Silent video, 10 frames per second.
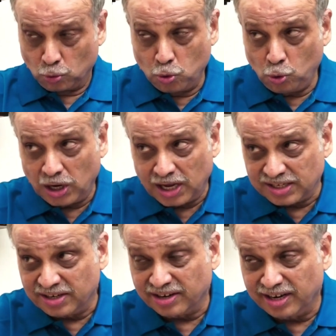Who
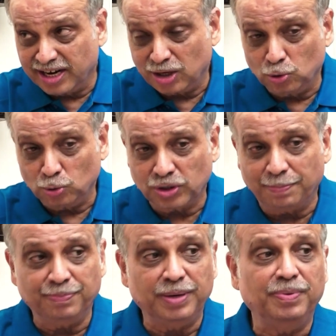doesn't relate to
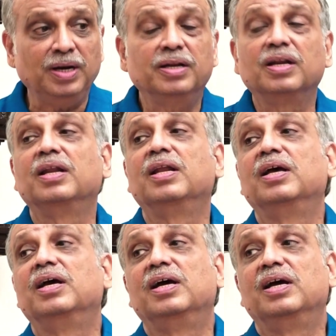some people?
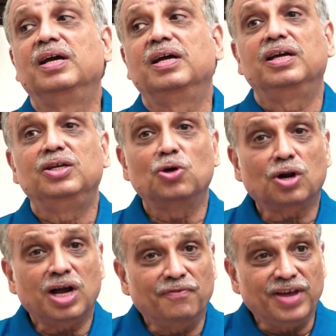
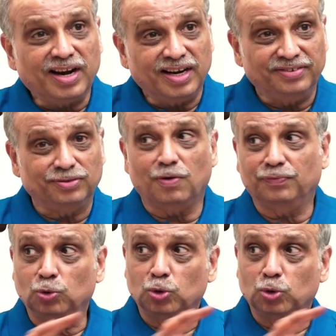Your awareness of